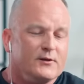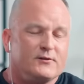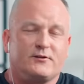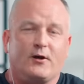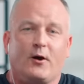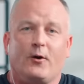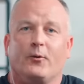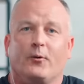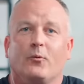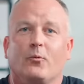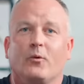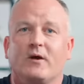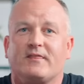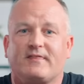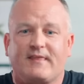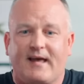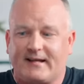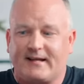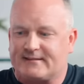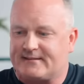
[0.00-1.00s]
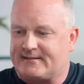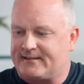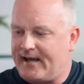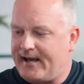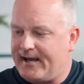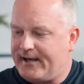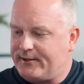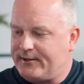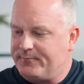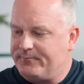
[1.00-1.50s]
So with that
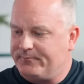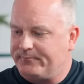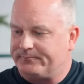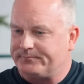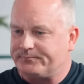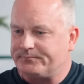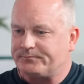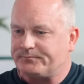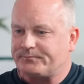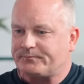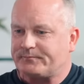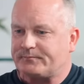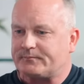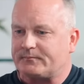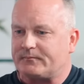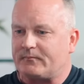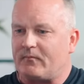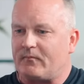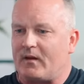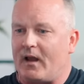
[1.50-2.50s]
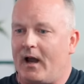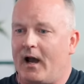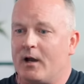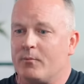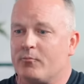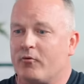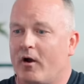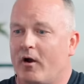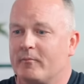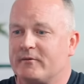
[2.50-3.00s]
said,
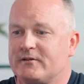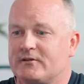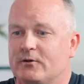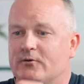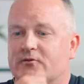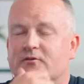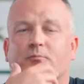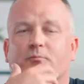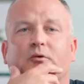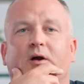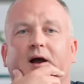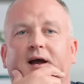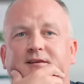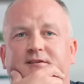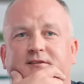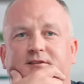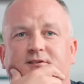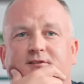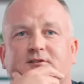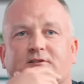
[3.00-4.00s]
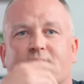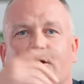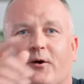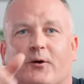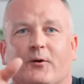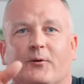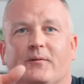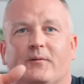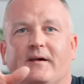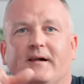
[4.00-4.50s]
I promised you some prizes.
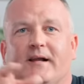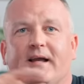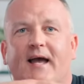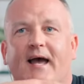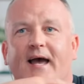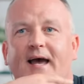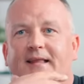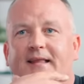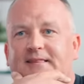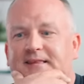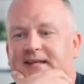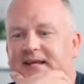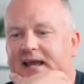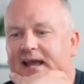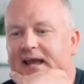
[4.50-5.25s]
So at